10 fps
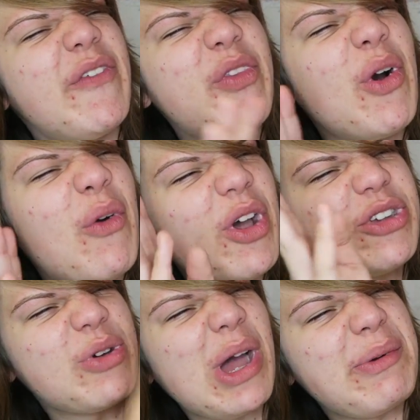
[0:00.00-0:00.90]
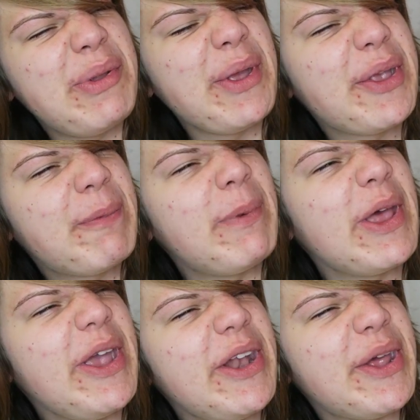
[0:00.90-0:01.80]
I'm not quite sure how to
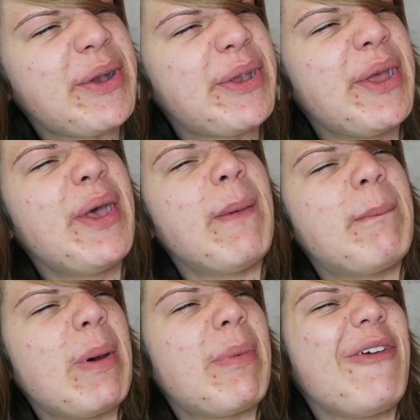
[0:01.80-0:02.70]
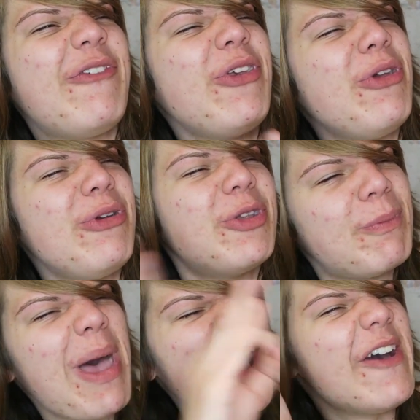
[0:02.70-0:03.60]
explain it, but my fuse
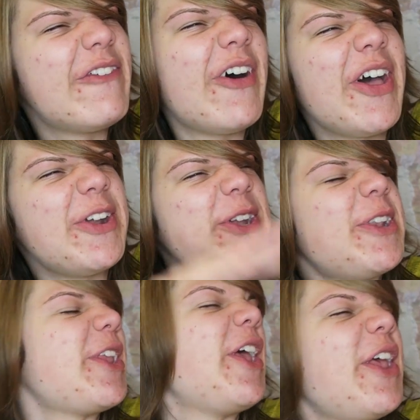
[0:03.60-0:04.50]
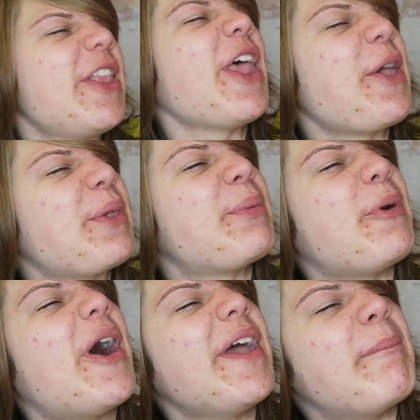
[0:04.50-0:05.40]
backfired and that's
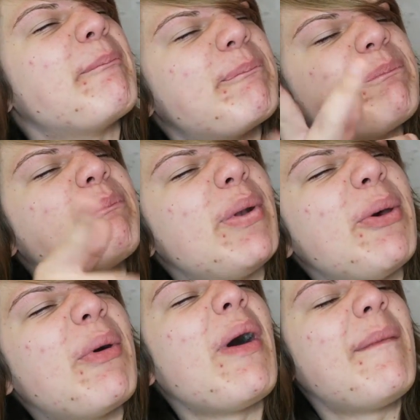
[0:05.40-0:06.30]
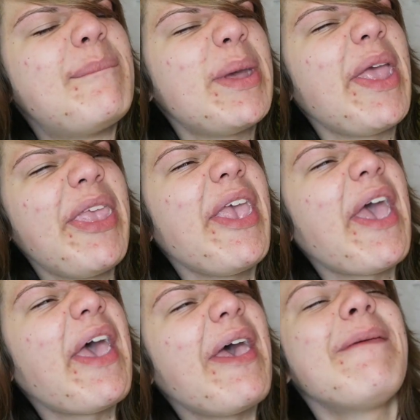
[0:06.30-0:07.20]
why it blew up.
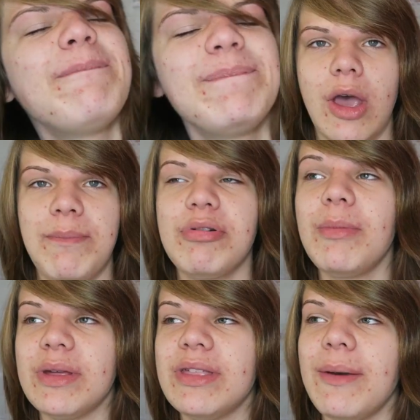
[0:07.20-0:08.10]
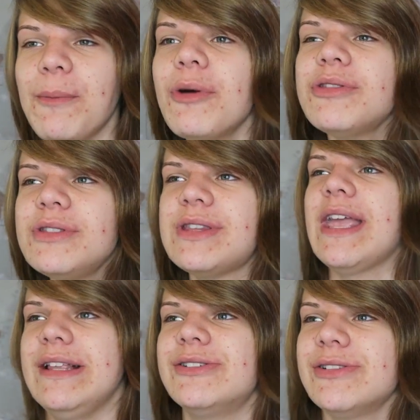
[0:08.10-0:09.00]
Yeah, I promise, it wasn't
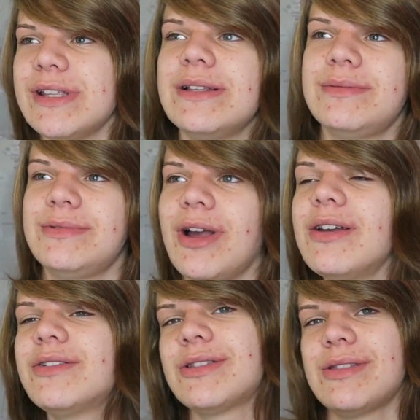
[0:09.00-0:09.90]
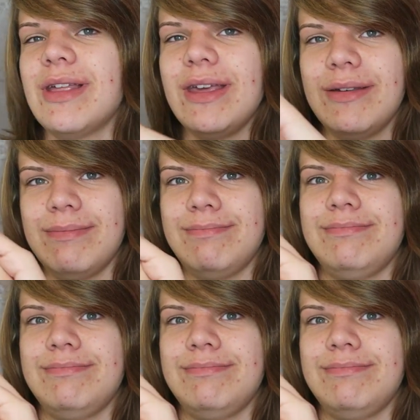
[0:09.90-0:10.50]
dangerous, it kind of just like...